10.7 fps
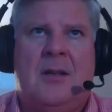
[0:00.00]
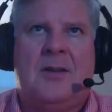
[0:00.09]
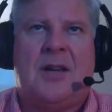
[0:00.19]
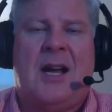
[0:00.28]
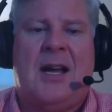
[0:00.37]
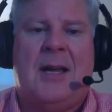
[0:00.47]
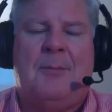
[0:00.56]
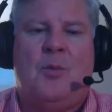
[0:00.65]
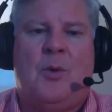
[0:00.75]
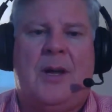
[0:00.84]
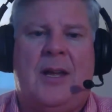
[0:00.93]
time
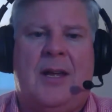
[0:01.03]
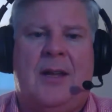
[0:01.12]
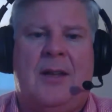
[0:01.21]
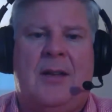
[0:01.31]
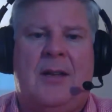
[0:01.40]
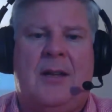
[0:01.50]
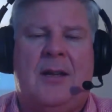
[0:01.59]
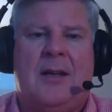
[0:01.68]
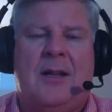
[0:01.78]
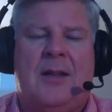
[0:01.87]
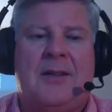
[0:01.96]
when
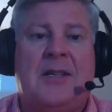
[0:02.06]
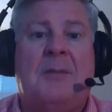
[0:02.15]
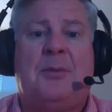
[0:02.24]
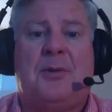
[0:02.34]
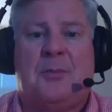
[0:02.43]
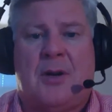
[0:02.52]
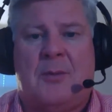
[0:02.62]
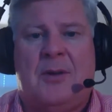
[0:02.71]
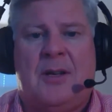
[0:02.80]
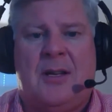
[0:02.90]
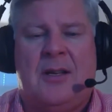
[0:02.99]
the temple
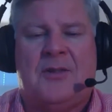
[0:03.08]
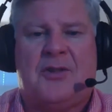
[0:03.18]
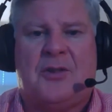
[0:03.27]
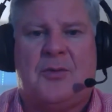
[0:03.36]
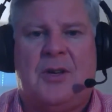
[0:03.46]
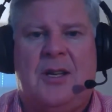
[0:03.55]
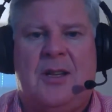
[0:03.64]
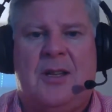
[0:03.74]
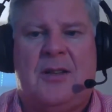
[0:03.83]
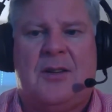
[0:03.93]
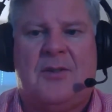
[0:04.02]
department and us agree
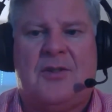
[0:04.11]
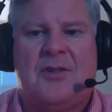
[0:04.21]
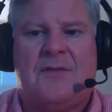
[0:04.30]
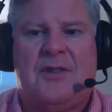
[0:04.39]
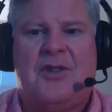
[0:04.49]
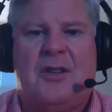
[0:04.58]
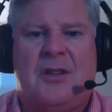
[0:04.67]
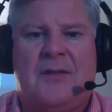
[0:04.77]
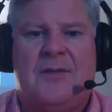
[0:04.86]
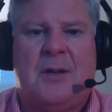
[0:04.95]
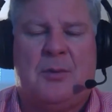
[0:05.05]
that there's sufficient
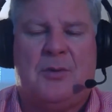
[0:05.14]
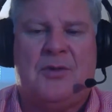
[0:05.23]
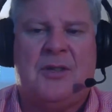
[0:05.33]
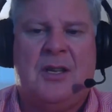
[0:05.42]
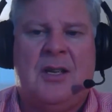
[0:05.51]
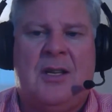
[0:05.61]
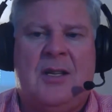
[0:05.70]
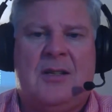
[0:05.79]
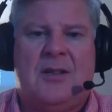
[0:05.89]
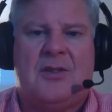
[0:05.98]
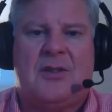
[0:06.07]
enough temples
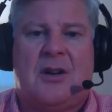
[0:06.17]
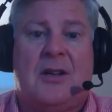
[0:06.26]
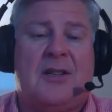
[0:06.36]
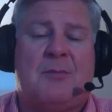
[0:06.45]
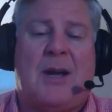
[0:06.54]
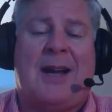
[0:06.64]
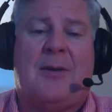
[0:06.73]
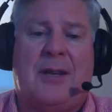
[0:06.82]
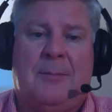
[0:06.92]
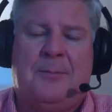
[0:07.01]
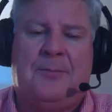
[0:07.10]
to start
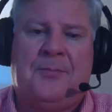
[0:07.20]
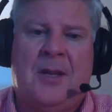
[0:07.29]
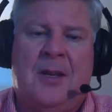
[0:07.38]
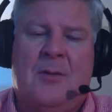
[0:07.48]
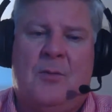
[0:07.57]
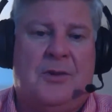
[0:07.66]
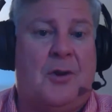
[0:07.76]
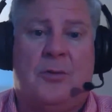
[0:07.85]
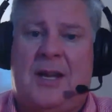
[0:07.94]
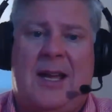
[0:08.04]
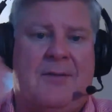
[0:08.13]
expiring. We
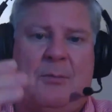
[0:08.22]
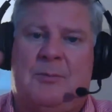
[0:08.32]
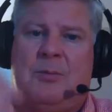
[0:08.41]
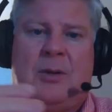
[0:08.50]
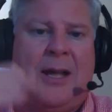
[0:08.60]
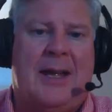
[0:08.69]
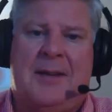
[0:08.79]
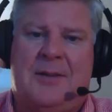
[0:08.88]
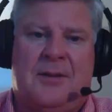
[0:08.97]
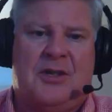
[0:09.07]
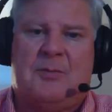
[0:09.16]
don't have a plan
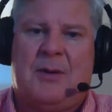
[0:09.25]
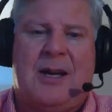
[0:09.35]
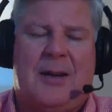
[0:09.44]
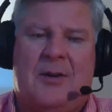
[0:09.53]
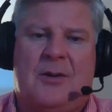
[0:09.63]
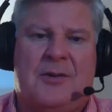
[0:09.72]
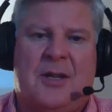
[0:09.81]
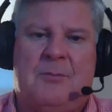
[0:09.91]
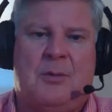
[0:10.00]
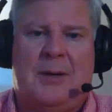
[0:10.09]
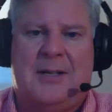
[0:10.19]
to expire
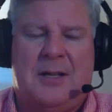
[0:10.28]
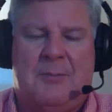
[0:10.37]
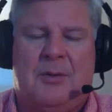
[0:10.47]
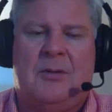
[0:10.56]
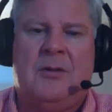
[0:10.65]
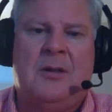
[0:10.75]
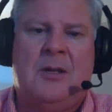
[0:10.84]
temple by temple